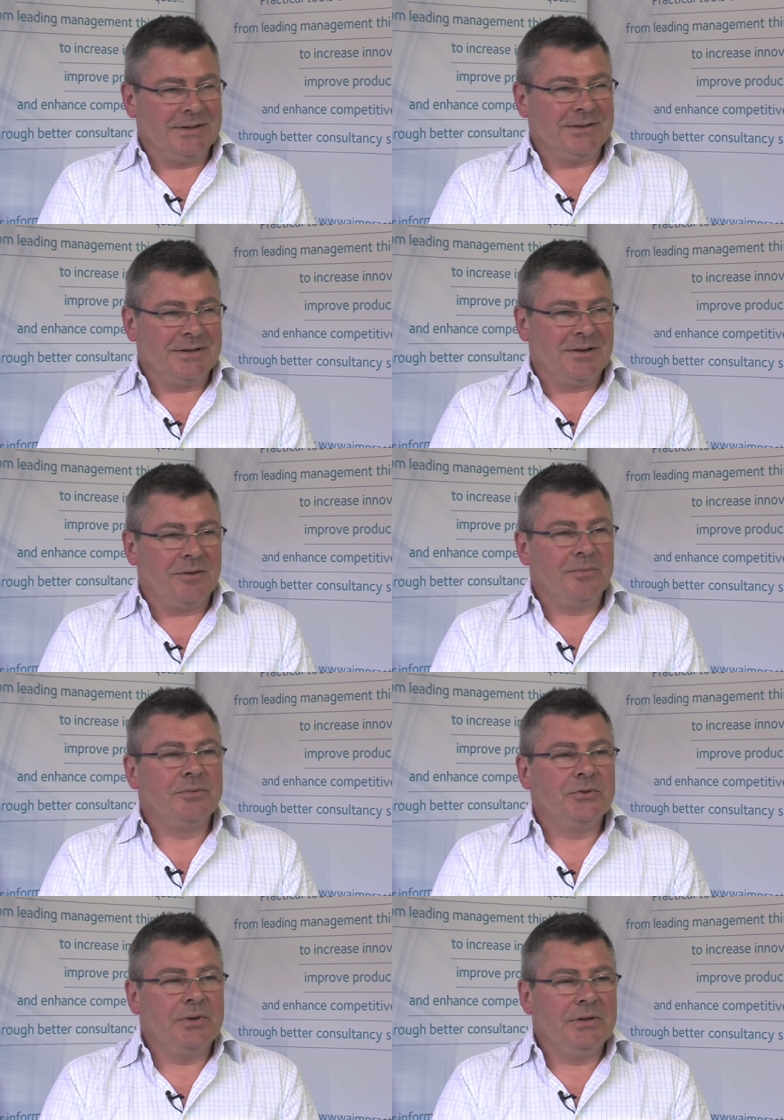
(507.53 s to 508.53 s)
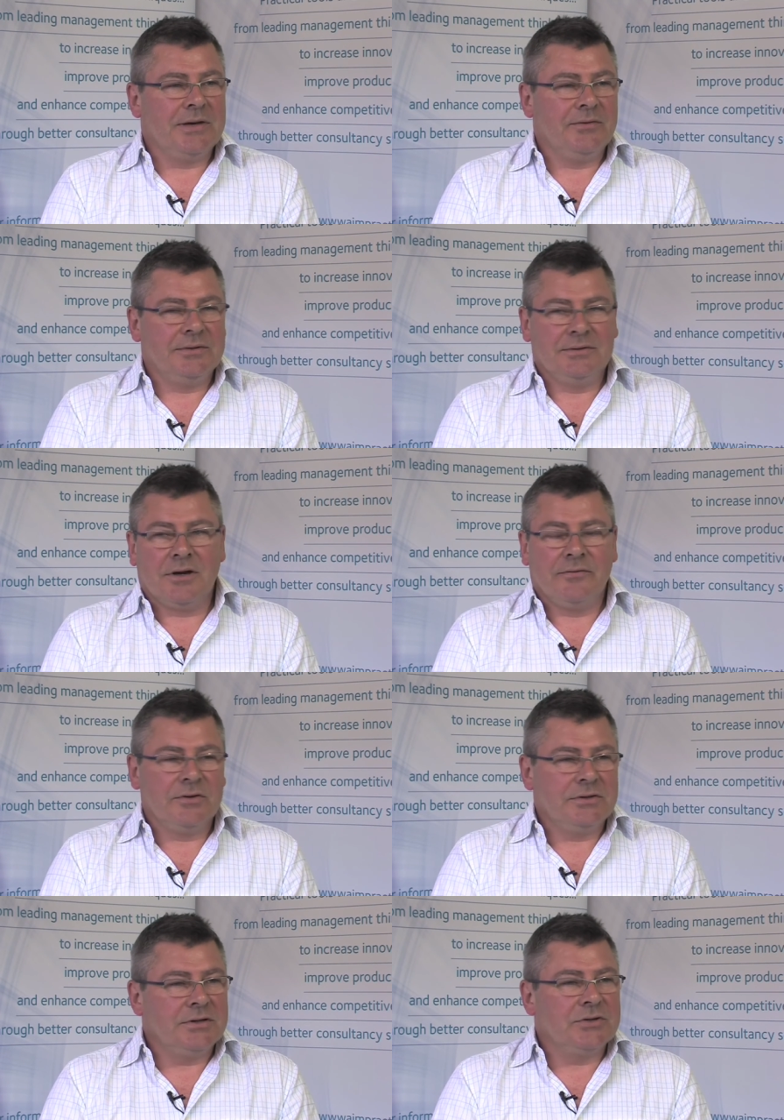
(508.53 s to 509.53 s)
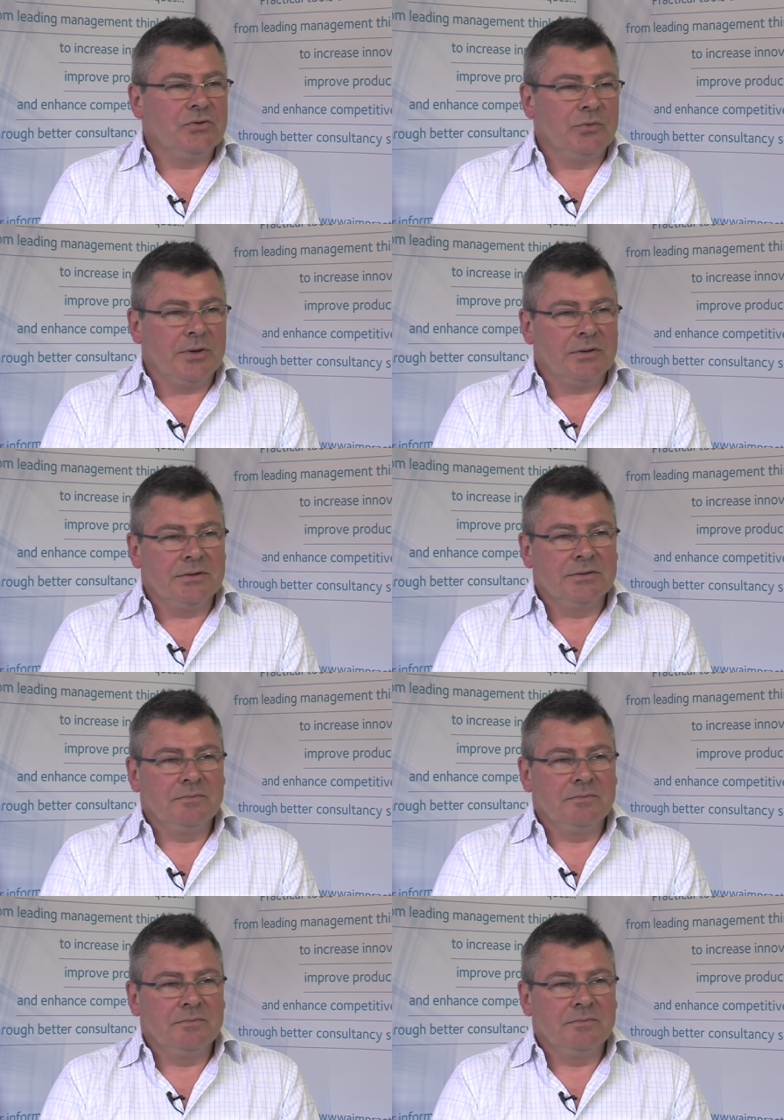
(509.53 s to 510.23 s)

as there are between having diverse industrial partners.